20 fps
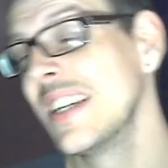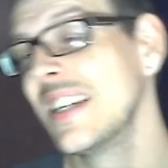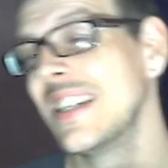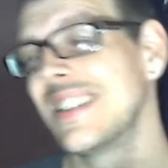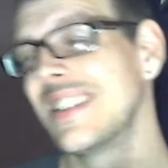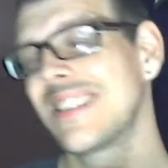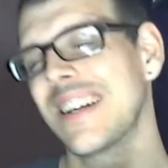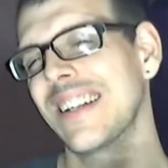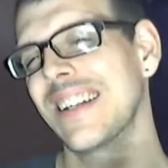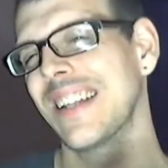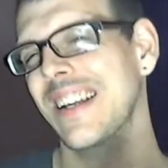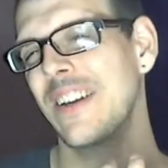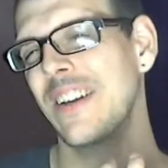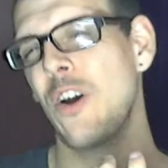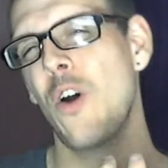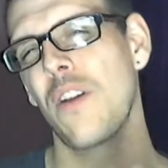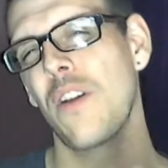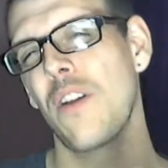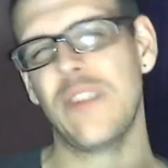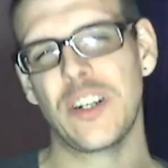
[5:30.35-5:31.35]
It's kind of like an
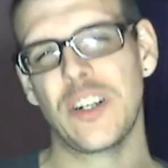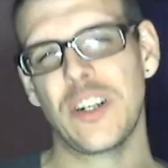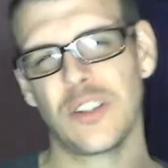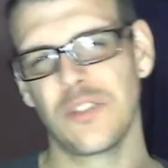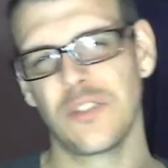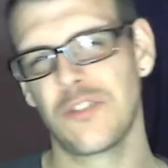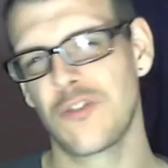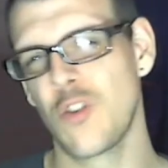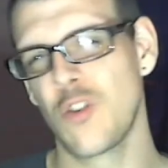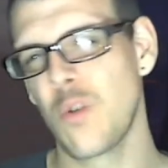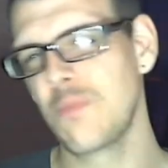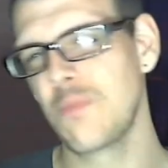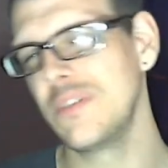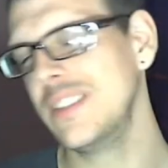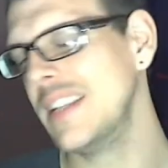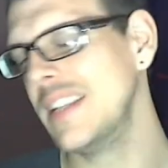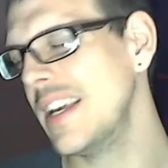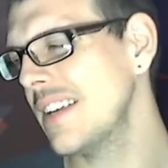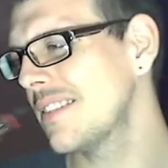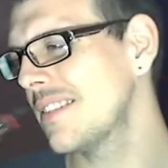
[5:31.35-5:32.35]
artificial strawberry
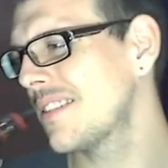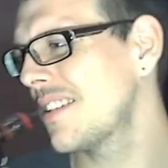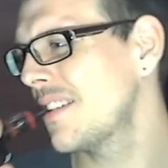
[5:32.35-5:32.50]
taste.